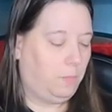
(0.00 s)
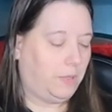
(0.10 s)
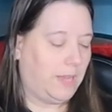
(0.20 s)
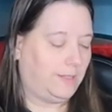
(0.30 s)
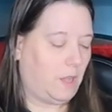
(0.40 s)

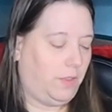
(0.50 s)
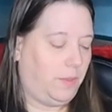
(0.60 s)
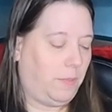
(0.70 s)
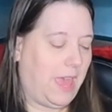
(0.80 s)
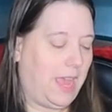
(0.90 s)
Plus all
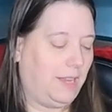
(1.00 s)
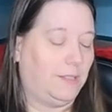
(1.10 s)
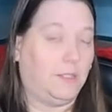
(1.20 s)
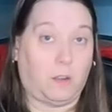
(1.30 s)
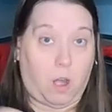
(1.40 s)
the
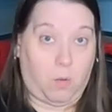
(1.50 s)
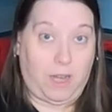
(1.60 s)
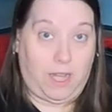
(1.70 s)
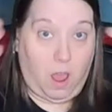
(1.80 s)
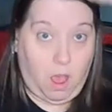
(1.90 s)
pegs that are
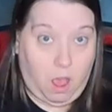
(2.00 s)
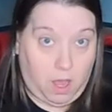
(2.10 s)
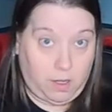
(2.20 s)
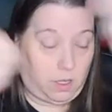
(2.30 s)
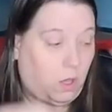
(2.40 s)
already
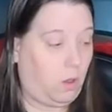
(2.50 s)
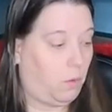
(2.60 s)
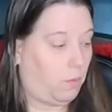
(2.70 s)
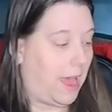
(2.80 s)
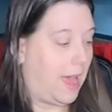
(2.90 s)
on the
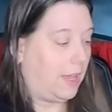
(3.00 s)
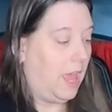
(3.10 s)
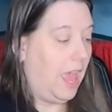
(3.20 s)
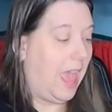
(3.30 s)
coat rack.